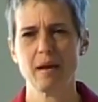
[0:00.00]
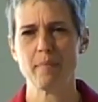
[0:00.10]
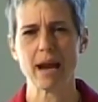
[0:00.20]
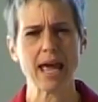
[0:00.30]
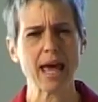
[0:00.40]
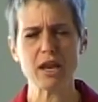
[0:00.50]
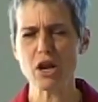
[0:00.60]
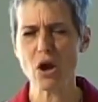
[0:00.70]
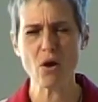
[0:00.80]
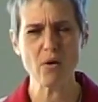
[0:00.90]
but I had
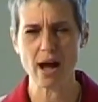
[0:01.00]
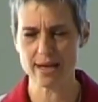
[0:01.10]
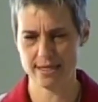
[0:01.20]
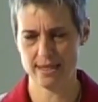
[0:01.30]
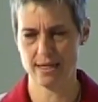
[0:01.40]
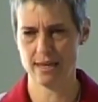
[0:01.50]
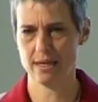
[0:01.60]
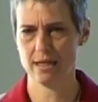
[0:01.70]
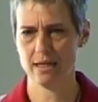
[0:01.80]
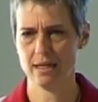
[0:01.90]
no idea
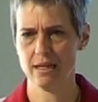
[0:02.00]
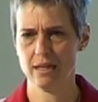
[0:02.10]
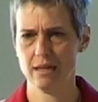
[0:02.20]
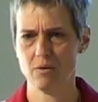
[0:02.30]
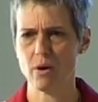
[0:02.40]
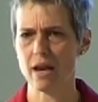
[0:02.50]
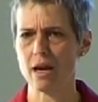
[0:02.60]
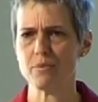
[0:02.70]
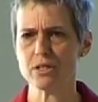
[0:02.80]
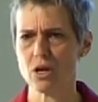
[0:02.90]
what
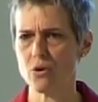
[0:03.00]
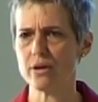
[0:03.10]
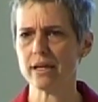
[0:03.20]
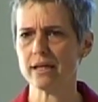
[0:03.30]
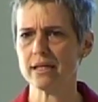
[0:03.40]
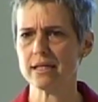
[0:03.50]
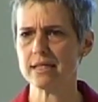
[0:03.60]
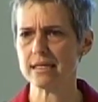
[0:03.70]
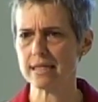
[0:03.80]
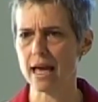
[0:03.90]
I was going
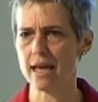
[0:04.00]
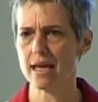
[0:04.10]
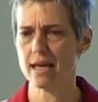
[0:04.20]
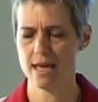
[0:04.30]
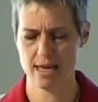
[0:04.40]
to say.